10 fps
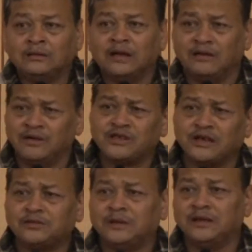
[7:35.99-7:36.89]
The
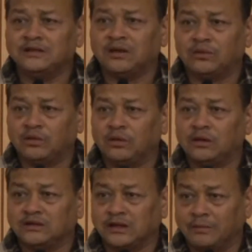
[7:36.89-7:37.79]
adventure experience
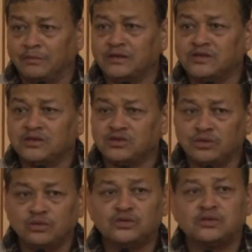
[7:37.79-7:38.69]
outdoor as an ambience is
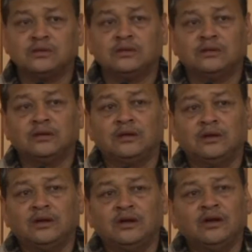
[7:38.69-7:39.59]
used
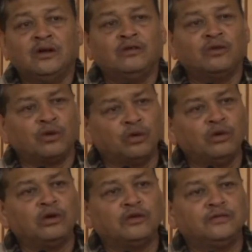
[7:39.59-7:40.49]
for a
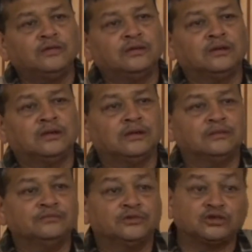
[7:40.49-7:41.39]
whole lot
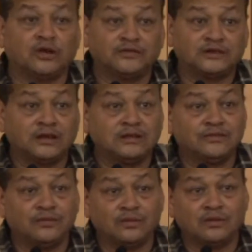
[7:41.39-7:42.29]
of soft skills,
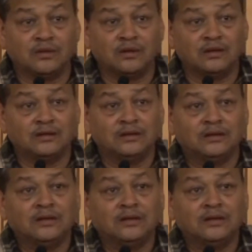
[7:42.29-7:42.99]
if you want to call it,